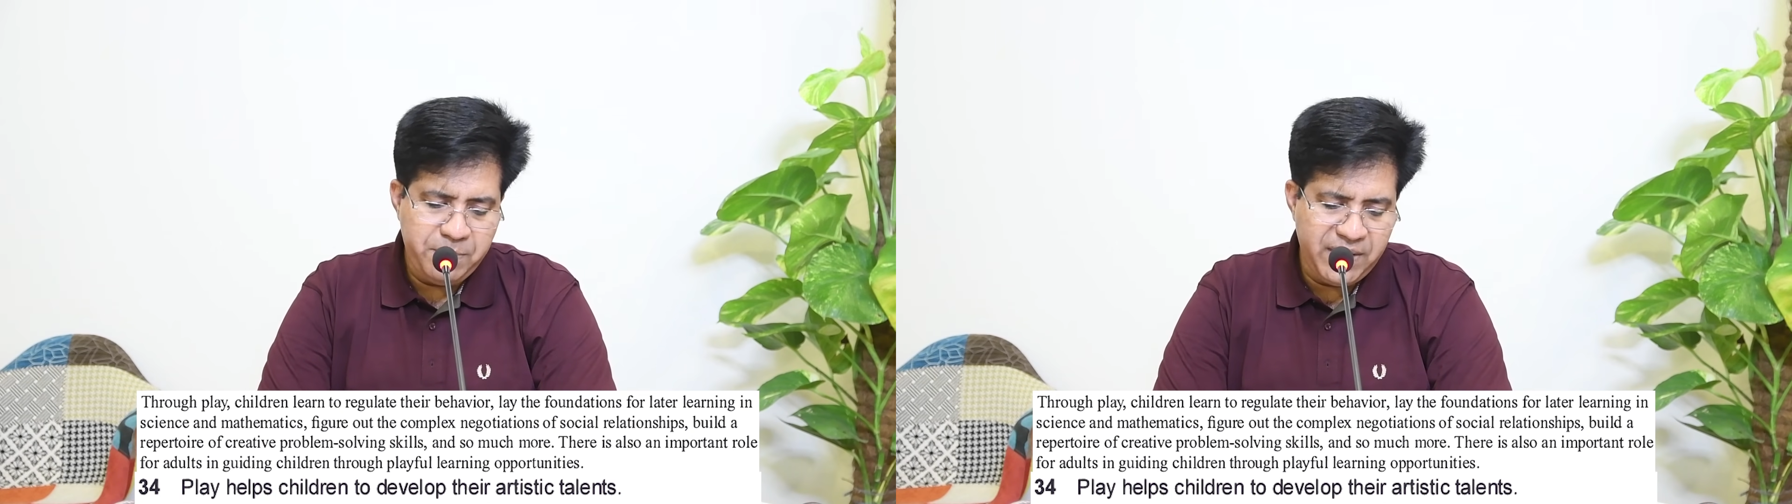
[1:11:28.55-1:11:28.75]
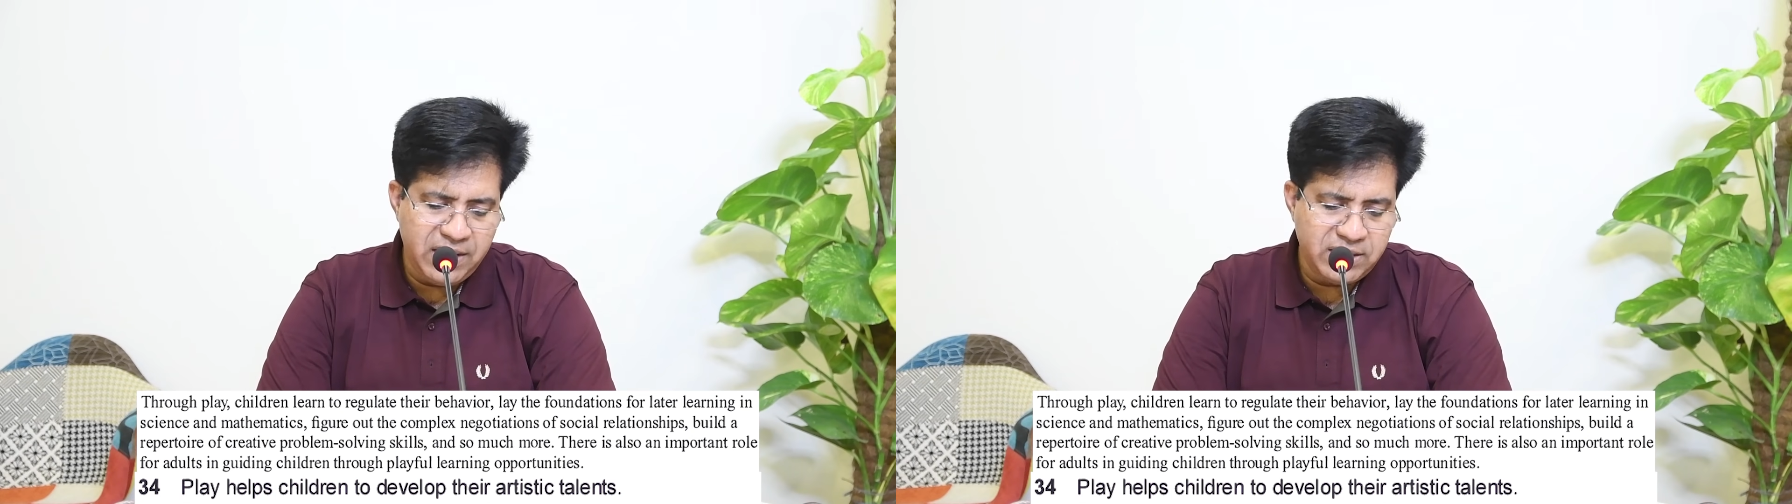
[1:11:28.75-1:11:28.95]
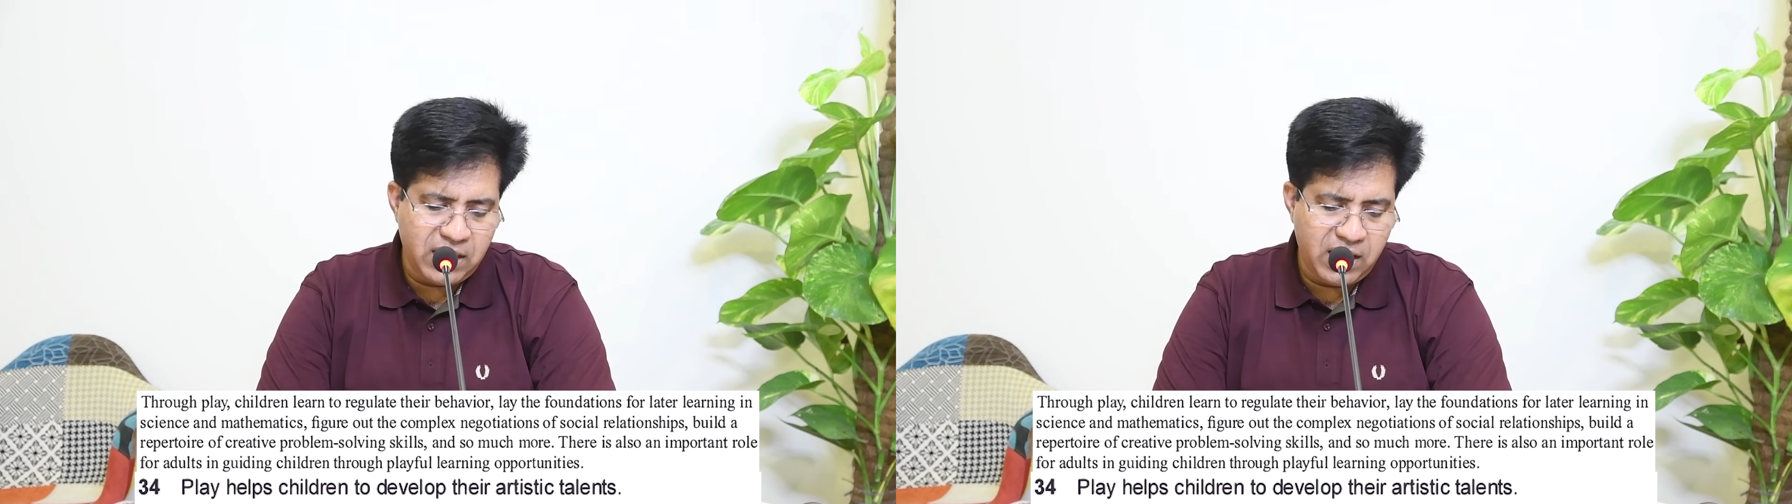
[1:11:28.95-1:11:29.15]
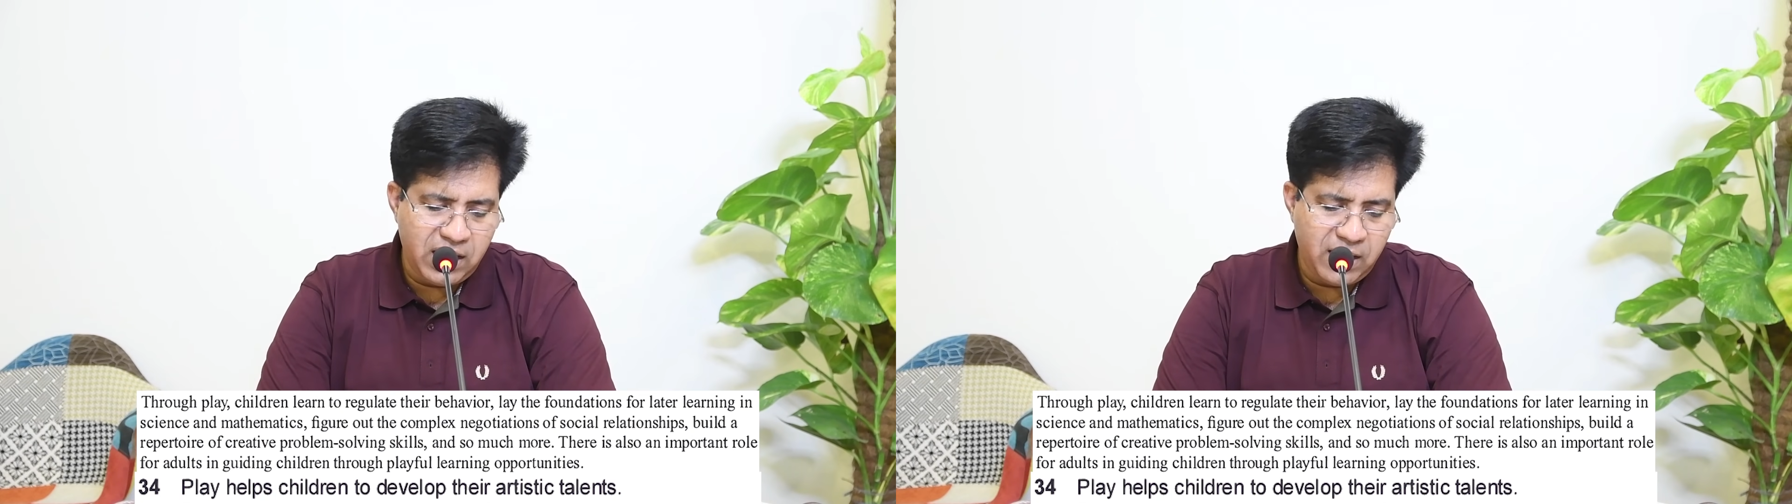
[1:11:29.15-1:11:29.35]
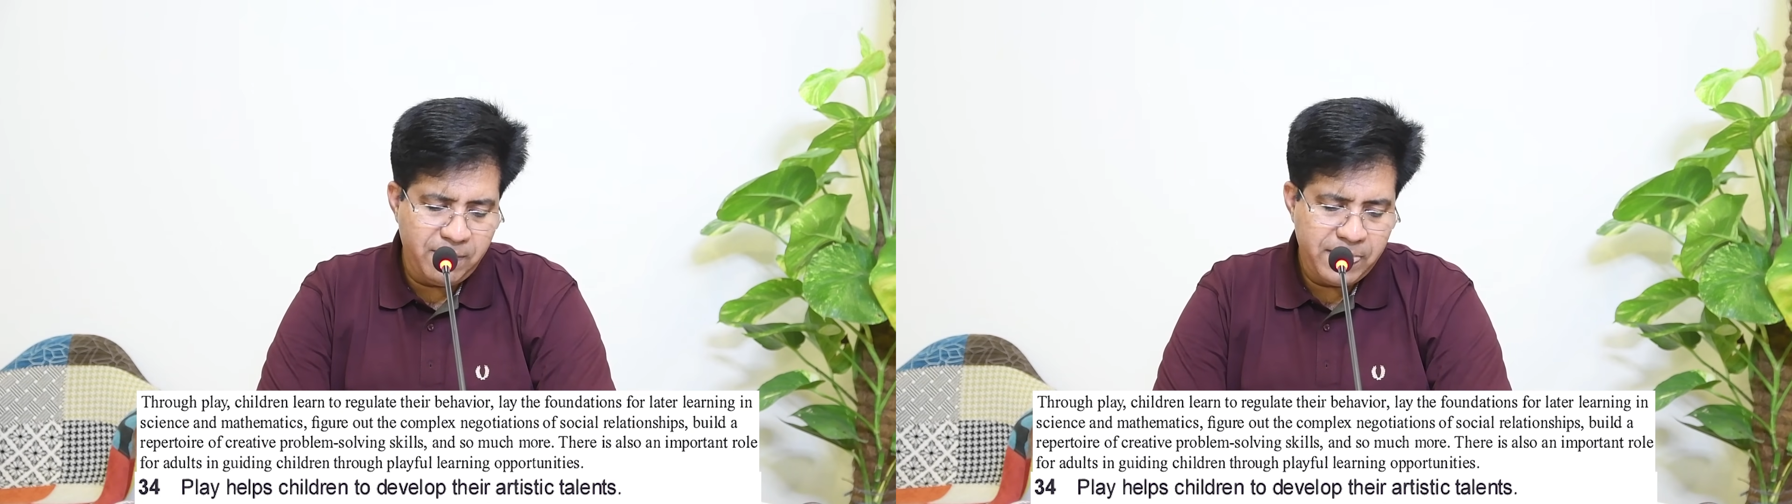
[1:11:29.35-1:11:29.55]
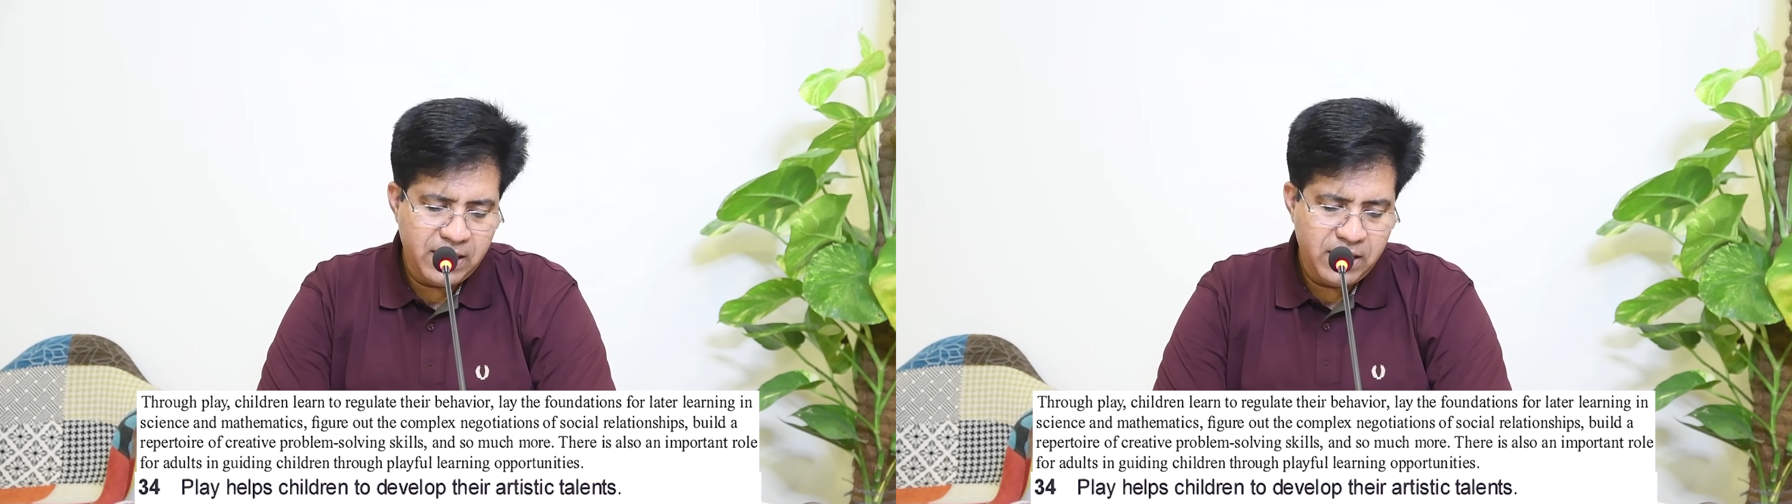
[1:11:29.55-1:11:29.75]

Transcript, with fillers: build a